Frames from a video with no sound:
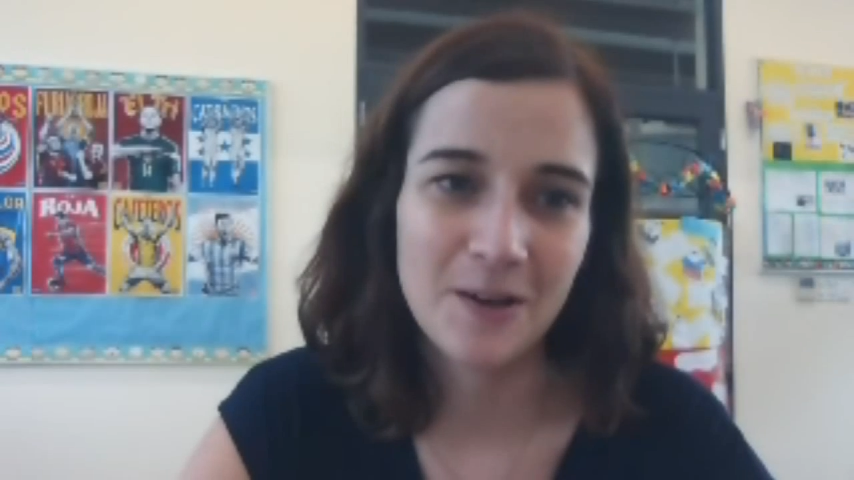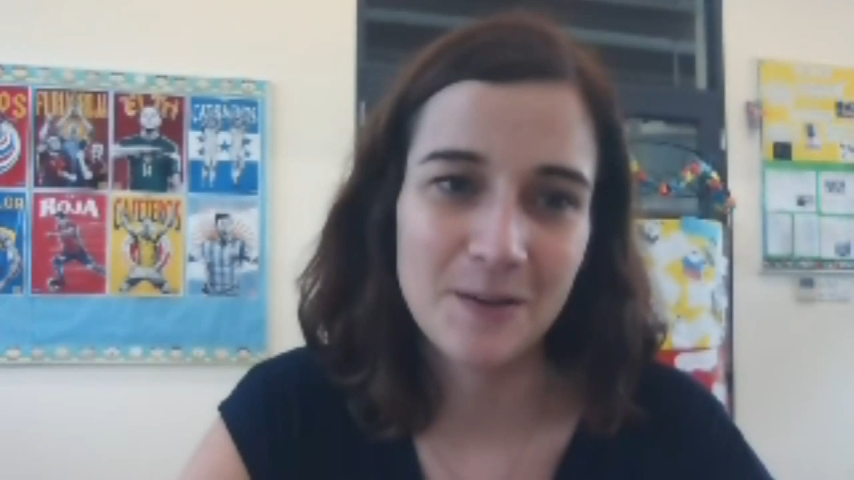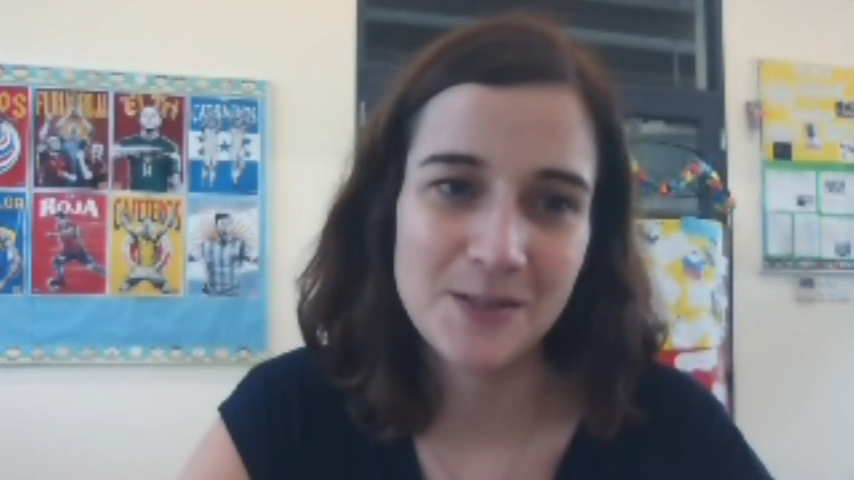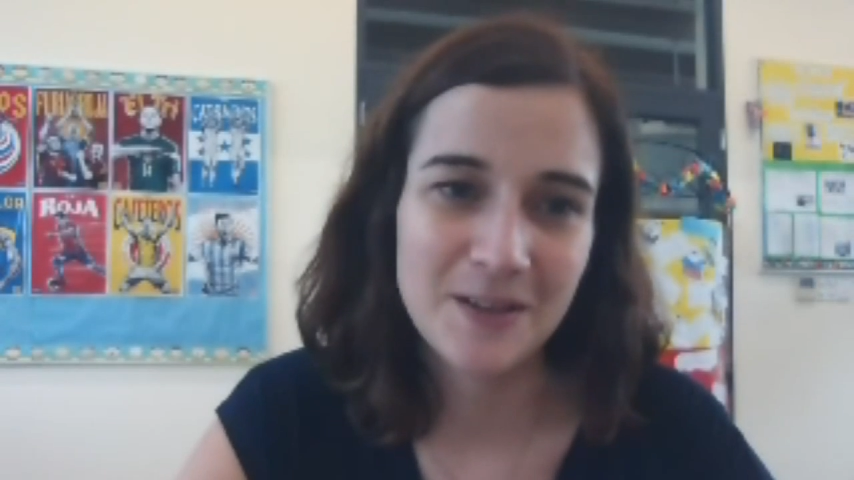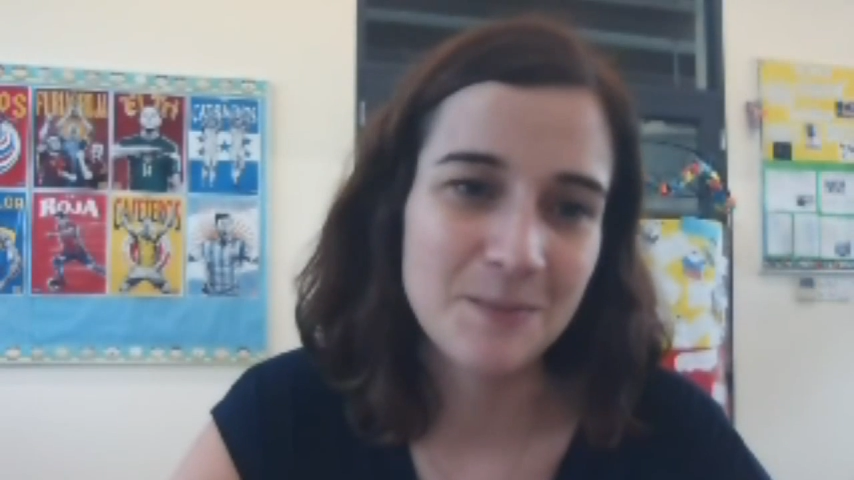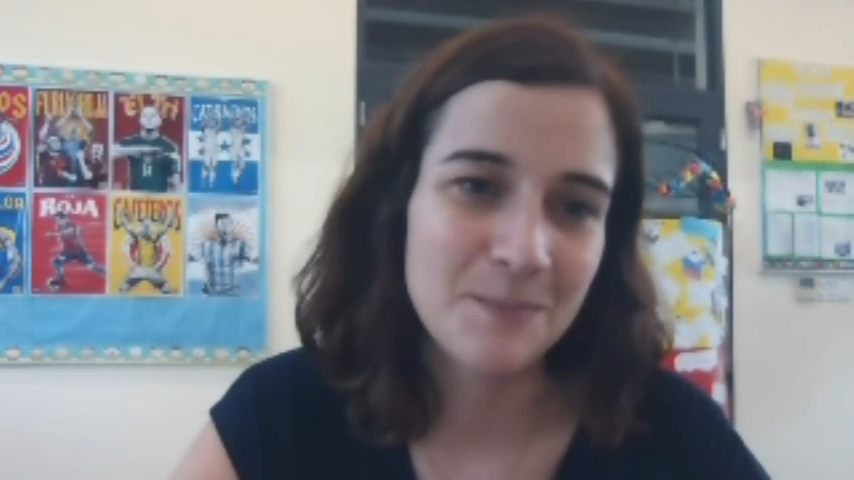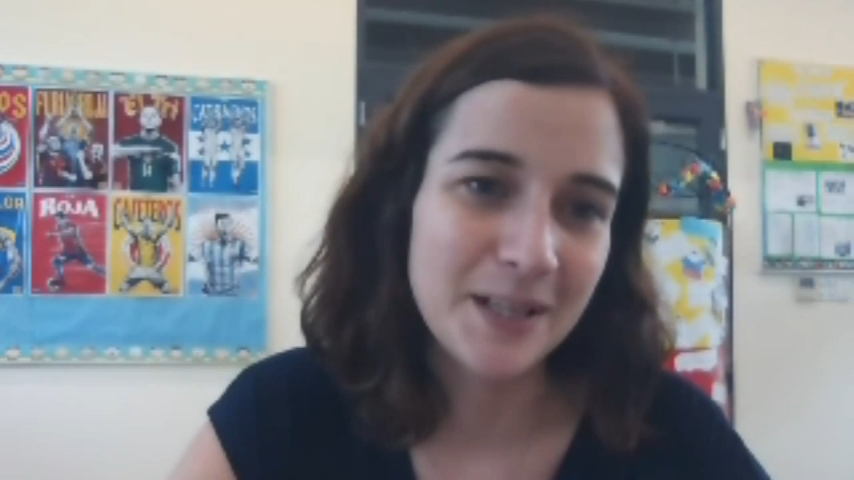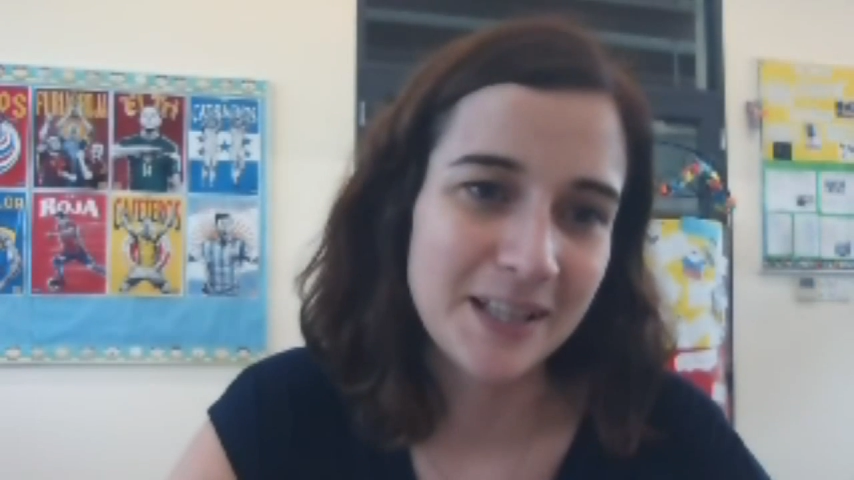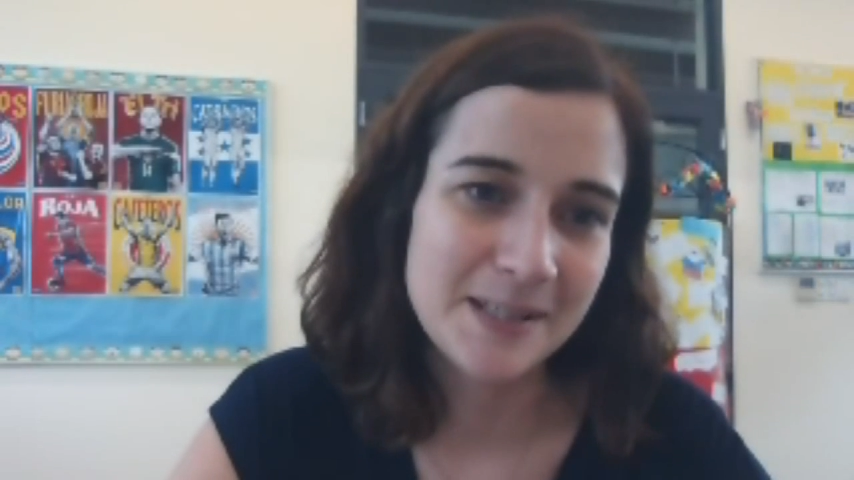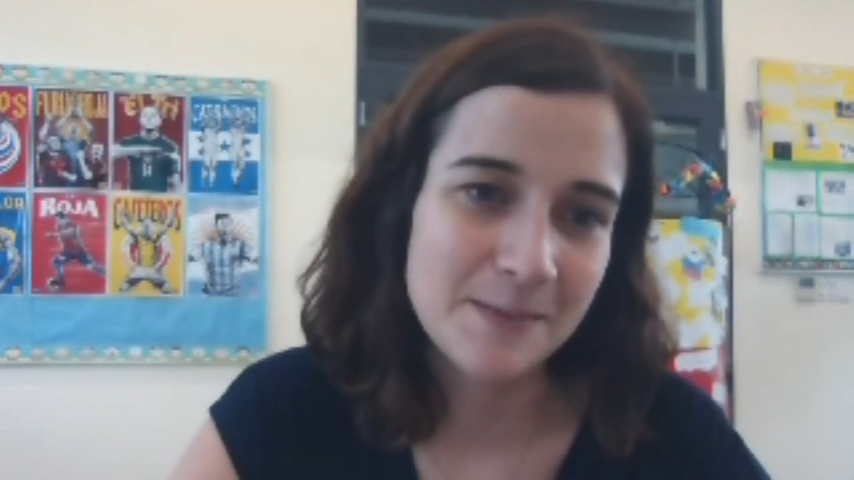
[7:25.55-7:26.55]
I'm doing in my
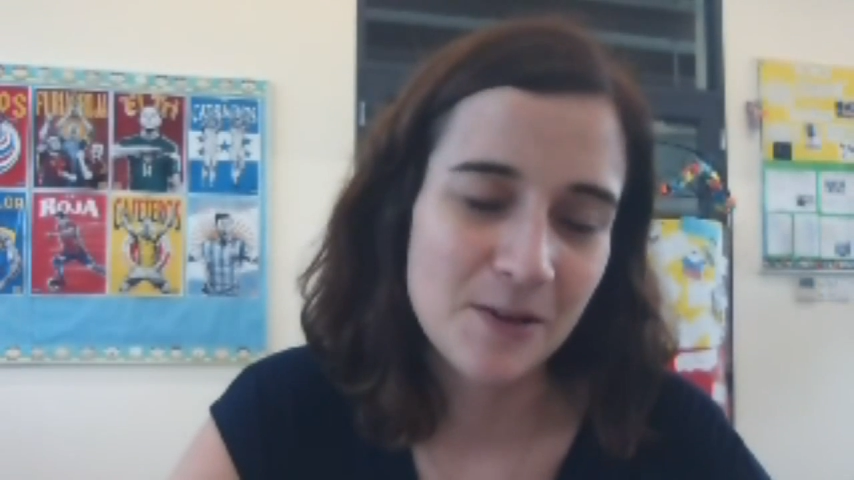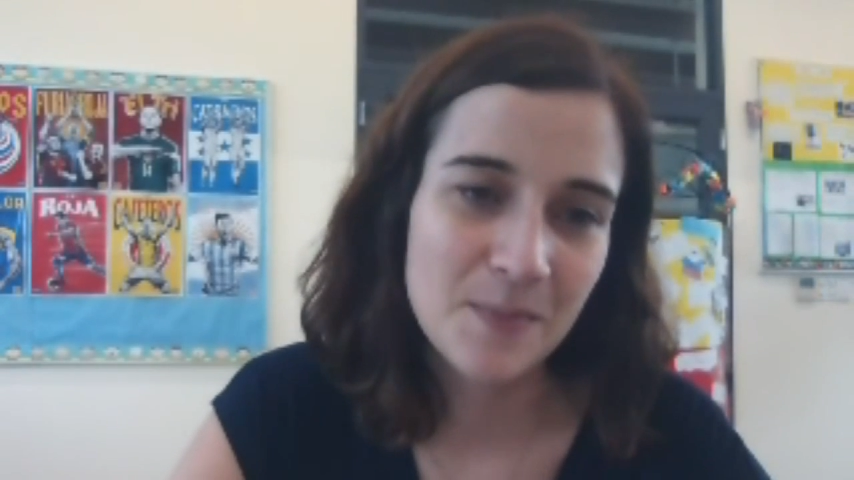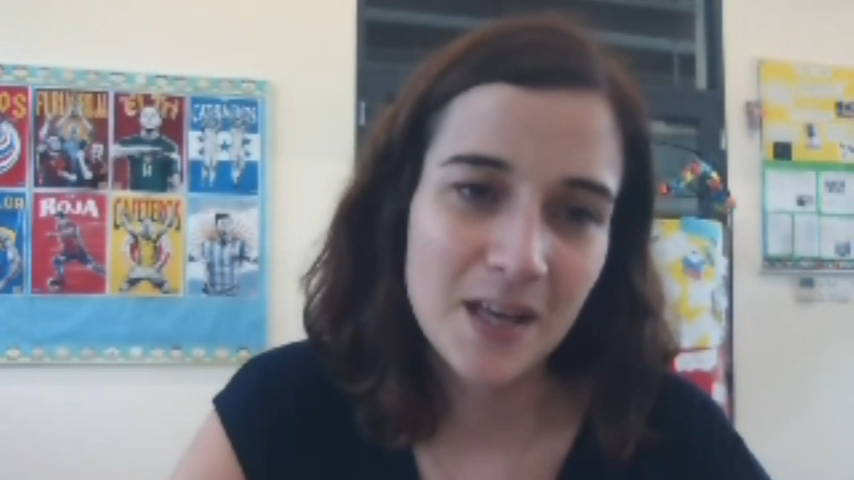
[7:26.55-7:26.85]
classroom,